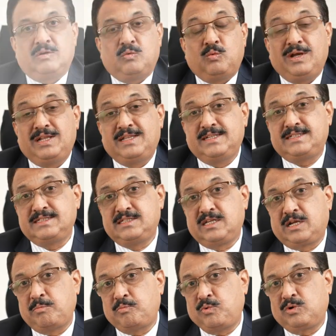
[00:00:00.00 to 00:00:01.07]
While this is
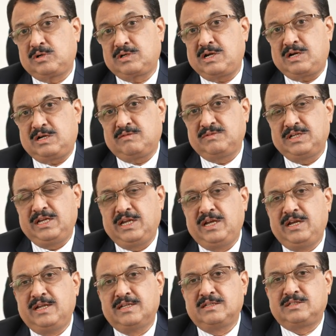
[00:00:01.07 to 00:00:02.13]
the report card of the
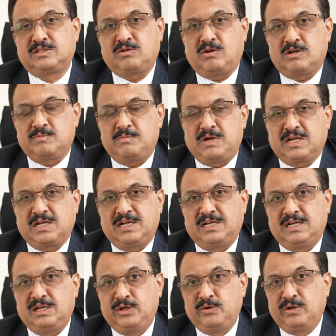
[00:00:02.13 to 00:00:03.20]
Indian stock
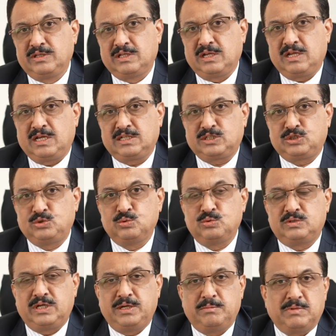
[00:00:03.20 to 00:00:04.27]
market during the last
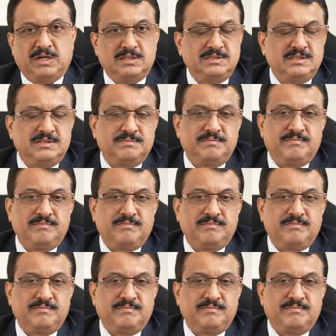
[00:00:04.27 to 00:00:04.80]
2-3 months,